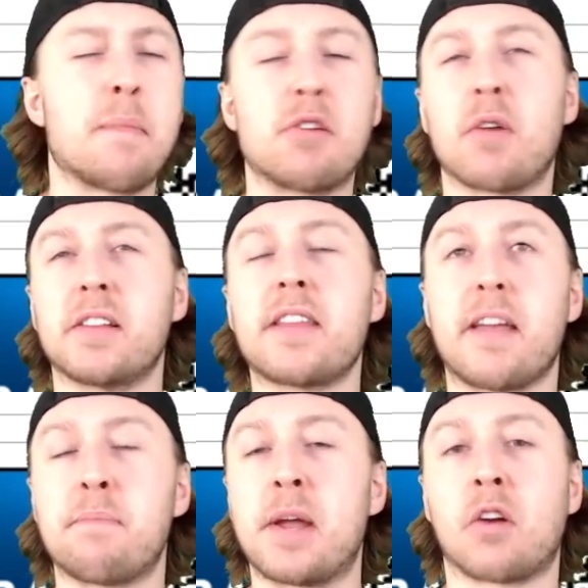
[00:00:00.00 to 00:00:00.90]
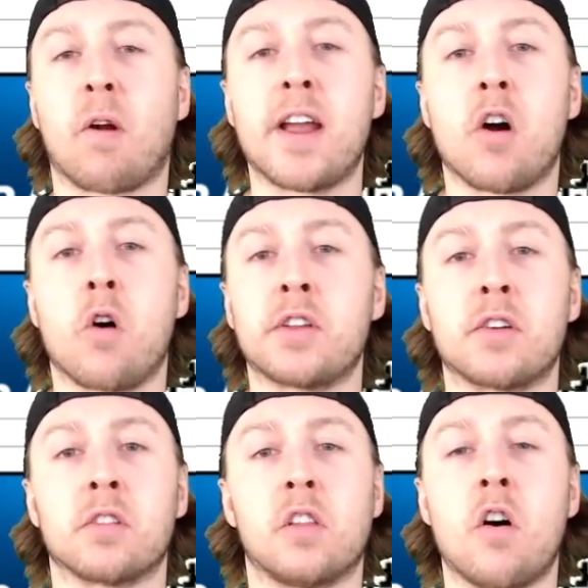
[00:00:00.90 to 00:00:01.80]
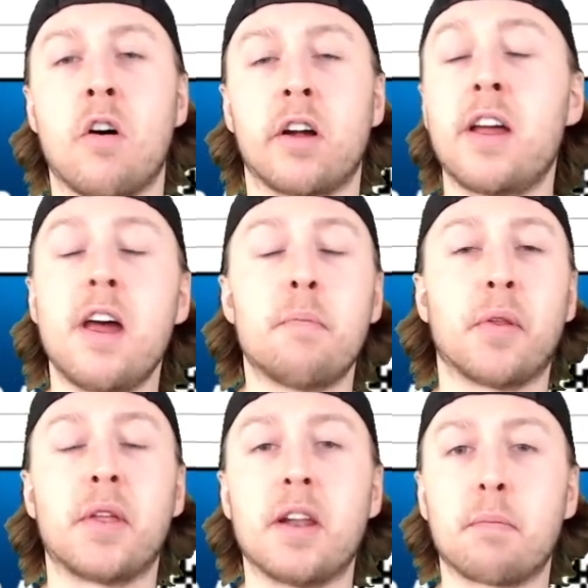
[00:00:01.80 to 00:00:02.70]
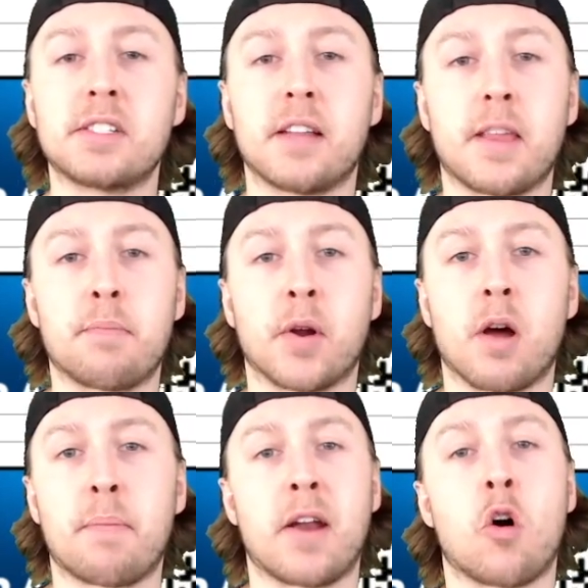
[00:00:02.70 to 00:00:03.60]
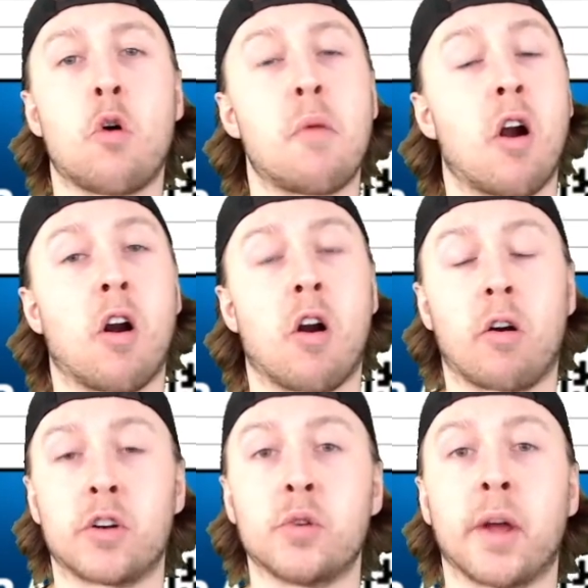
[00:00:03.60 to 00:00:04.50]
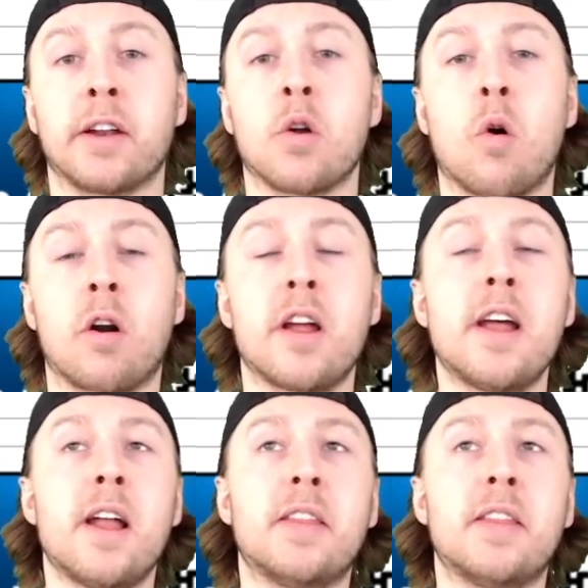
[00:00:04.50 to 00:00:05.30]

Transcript: I mean, really, they they've been great all year long, but the numbers that they put up at home are hard to ignore.